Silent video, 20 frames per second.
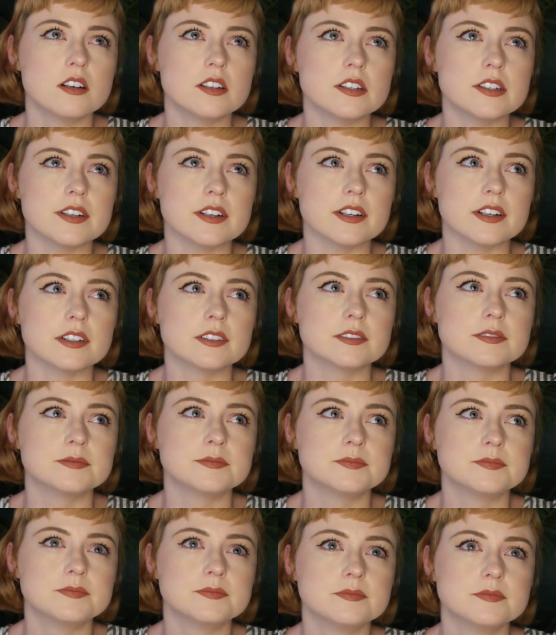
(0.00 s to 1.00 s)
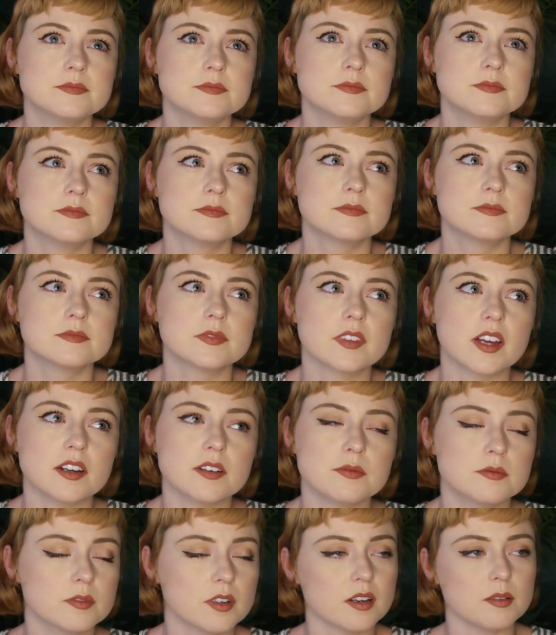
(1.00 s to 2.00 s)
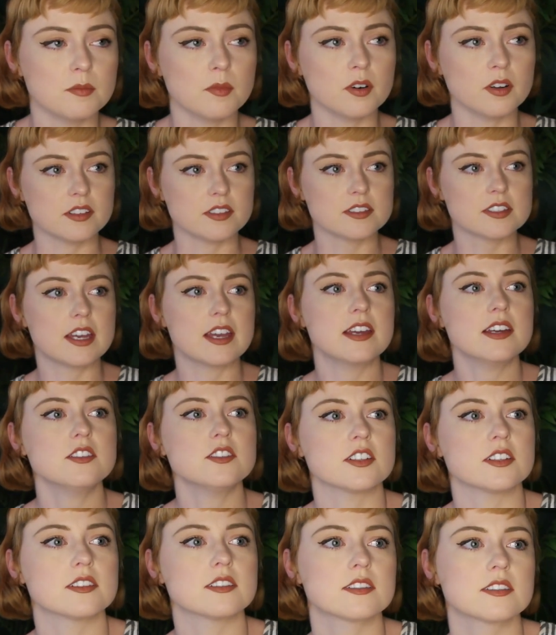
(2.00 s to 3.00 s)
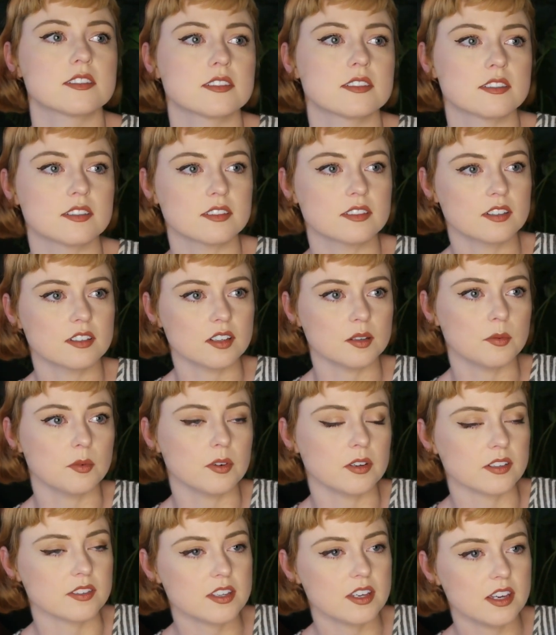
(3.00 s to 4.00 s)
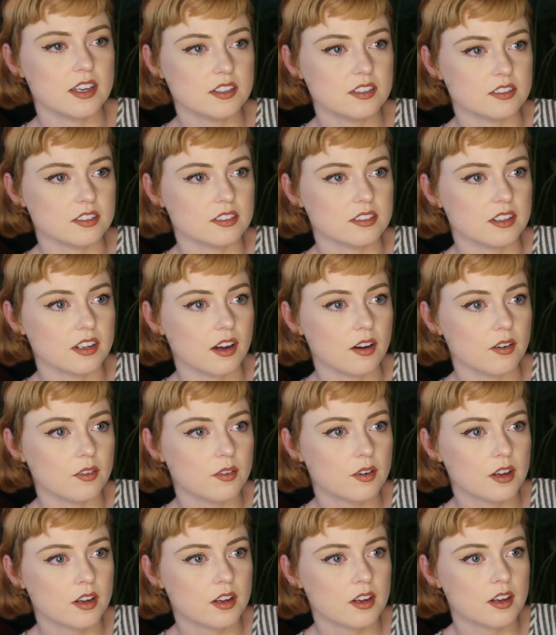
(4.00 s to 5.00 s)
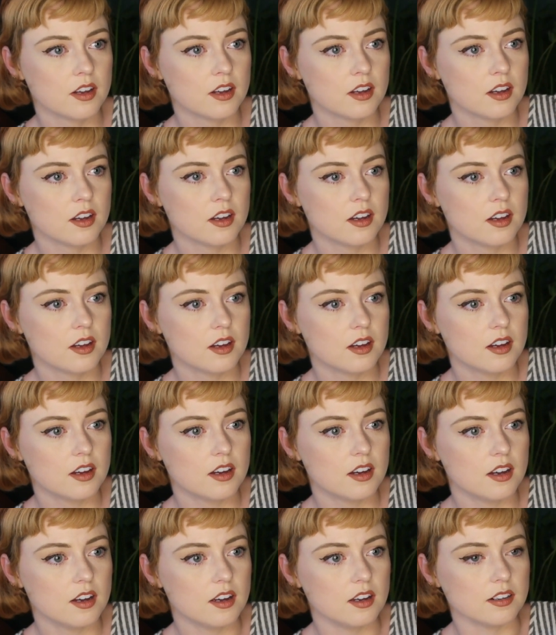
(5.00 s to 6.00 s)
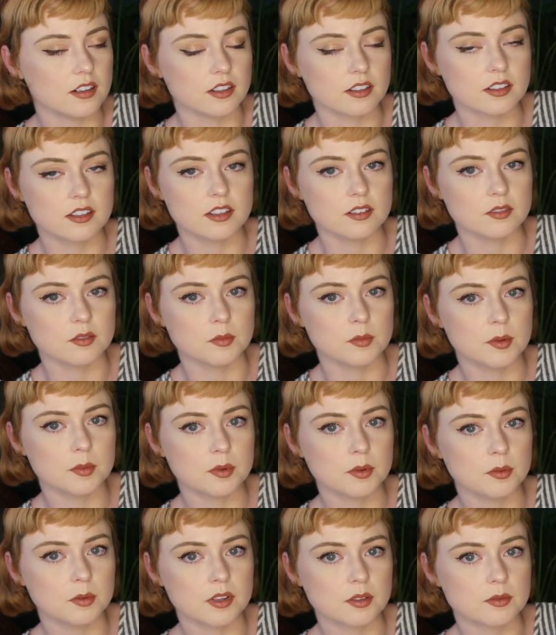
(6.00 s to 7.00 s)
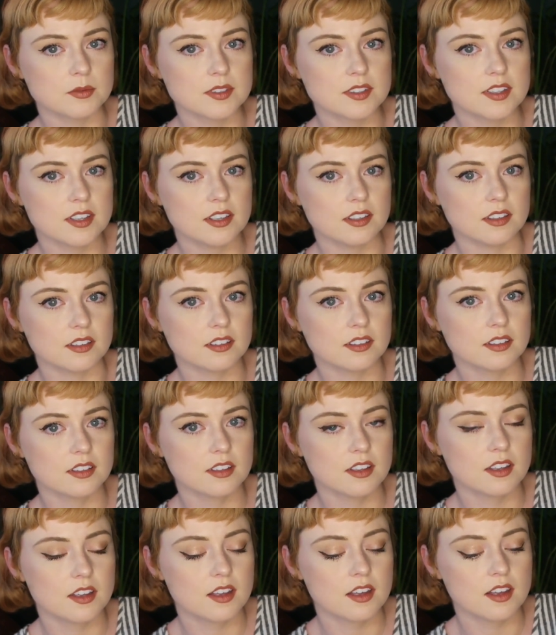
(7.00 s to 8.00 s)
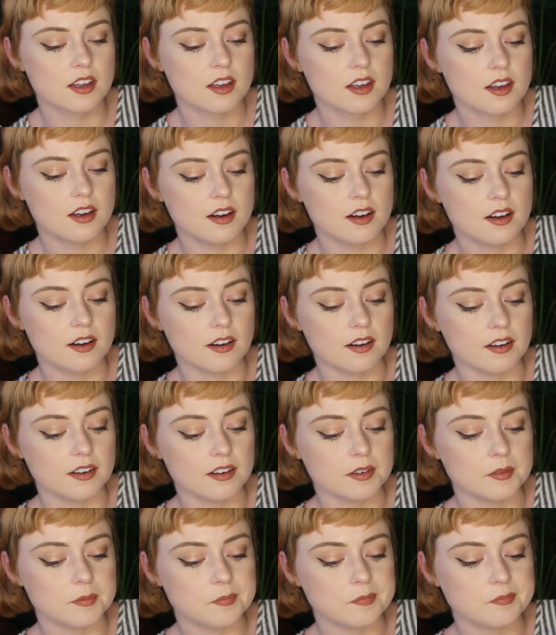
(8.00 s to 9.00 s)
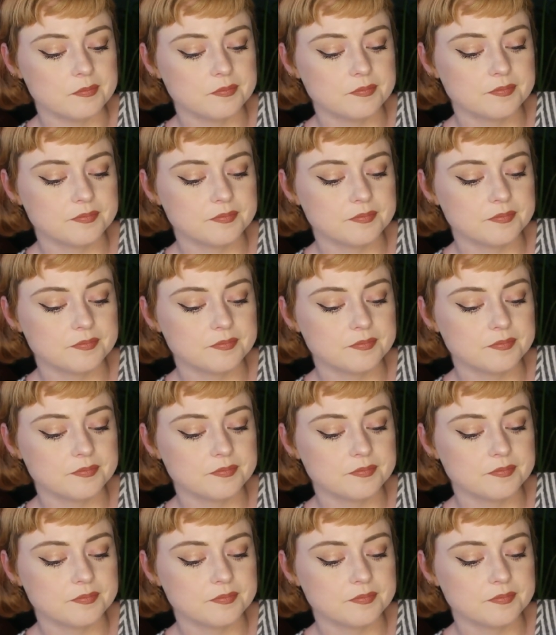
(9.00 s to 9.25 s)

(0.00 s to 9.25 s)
yeah. I, am on a tangent. I'm on a tangent now. And I can't remember what I was saying. Um,